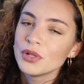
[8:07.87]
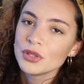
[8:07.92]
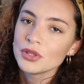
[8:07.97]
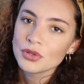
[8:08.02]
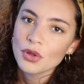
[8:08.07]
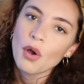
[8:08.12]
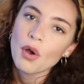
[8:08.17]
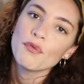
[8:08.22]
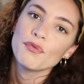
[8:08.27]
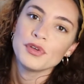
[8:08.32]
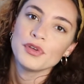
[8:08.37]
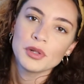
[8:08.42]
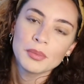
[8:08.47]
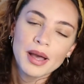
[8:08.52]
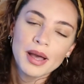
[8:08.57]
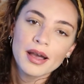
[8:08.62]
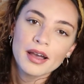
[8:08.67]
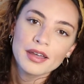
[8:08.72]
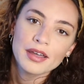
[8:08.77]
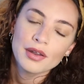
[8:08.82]
will not feel
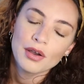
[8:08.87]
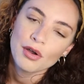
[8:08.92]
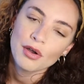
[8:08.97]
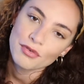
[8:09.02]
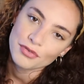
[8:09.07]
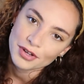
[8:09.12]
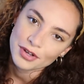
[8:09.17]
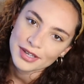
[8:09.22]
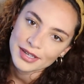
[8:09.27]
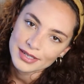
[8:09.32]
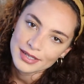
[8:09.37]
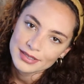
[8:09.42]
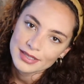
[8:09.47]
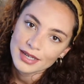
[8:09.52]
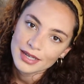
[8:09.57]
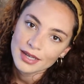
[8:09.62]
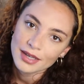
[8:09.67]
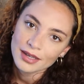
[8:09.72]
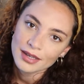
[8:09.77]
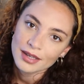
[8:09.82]
bad after
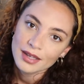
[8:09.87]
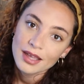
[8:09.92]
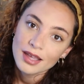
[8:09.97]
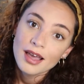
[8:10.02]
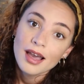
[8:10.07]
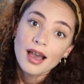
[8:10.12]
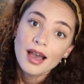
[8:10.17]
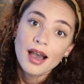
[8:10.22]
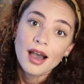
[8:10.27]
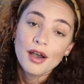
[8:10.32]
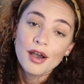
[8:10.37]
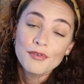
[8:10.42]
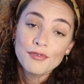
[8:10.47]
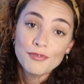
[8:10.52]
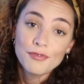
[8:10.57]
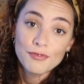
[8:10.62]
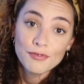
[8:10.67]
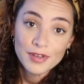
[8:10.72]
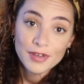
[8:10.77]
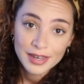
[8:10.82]
eating a
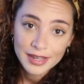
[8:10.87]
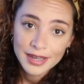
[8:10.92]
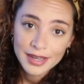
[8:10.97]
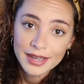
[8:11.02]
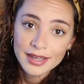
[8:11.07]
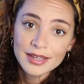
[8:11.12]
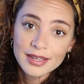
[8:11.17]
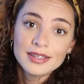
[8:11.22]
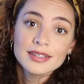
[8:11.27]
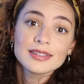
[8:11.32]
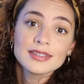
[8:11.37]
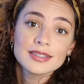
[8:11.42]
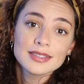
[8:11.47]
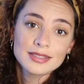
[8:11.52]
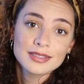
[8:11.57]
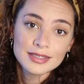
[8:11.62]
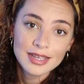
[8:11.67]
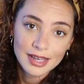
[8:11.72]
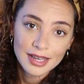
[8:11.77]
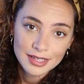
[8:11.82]
filling
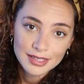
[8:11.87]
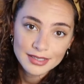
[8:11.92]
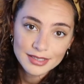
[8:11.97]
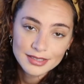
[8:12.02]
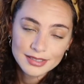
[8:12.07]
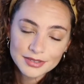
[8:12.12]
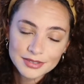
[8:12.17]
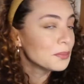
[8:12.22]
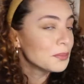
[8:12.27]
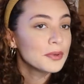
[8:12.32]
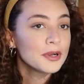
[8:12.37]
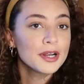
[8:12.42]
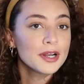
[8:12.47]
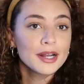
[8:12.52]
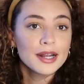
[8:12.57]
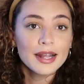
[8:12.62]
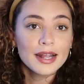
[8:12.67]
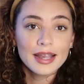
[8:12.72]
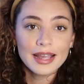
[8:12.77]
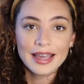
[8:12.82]
salad.
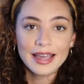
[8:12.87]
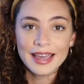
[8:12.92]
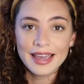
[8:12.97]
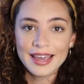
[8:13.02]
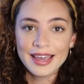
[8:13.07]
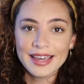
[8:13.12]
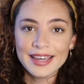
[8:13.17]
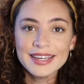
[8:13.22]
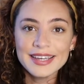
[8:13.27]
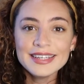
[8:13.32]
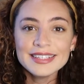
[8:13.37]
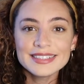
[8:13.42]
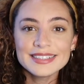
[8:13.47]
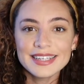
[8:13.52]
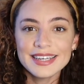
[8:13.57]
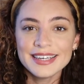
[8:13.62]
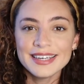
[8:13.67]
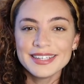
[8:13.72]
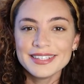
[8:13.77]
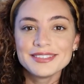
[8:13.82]
Number 8
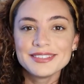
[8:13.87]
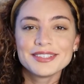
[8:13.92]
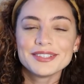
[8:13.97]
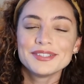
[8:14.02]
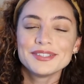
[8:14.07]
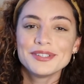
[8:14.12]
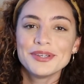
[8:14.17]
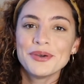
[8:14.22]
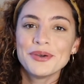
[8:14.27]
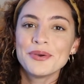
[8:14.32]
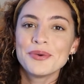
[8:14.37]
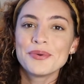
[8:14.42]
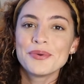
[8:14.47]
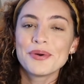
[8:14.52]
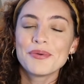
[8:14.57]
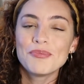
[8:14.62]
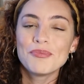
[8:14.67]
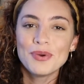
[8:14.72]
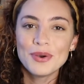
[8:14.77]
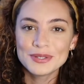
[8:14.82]
is to
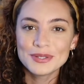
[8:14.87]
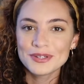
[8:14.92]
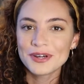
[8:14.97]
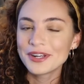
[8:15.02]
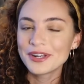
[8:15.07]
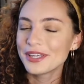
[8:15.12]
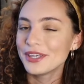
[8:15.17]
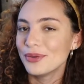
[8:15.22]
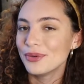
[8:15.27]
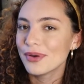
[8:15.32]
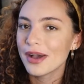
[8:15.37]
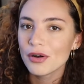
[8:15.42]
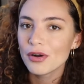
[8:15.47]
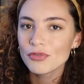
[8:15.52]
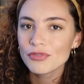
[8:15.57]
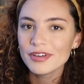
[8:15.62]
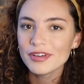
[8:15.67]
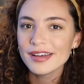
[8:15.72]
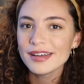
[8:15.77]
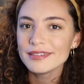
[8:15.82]
put on a cute
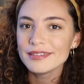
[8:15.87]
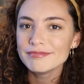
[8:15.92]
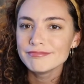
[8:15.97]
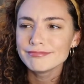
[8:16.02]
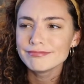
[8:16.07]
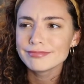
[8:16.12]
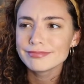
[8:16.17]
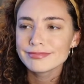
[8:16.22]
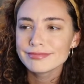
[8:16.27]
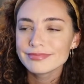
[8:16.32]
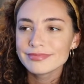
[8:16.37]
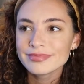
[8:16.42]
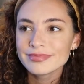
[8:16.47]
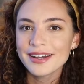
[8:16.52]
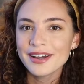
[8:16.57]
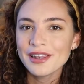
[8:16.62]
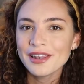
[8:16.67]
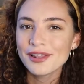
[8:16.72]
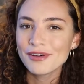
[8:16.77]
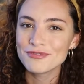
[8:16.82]
outfit.
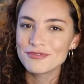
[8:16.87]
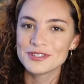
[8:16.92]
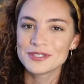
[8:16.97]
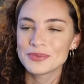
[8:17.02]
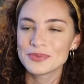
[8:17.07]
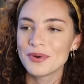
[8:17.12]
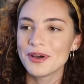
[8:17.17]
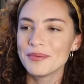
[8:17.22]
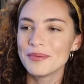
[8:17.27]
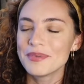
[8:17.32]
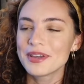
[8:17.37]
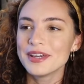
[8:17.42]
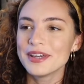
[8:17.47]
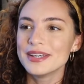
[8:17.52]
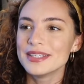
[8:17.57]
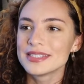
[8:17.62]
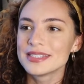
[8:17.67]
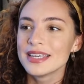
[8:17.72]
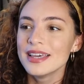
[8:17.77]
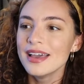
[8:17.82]
I love this one
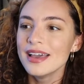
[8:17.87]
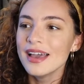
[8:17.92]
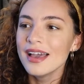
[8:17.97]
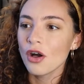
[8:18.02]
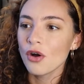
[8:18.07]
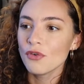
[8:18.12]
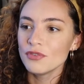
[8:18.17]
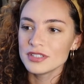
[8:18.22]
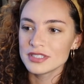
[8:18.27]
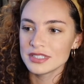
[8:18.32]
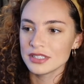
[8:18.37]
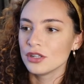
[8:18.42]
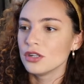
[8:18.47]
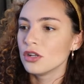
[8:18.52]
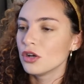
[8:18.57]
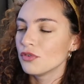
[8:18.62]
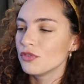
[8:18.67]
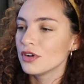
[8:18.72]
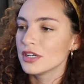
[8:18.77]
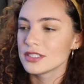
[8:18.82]
because obviously a
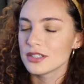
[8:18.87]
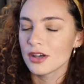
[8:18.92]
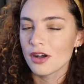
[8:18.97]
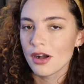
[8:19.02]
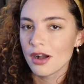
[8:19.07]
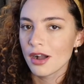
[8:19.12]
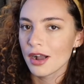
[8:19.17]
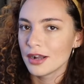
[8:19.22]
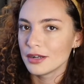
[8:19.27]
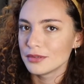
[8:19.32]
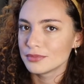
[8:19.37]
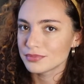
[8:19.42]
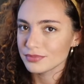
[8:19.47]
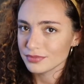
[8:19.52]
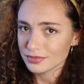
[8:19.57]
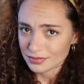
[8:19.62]
lot of us are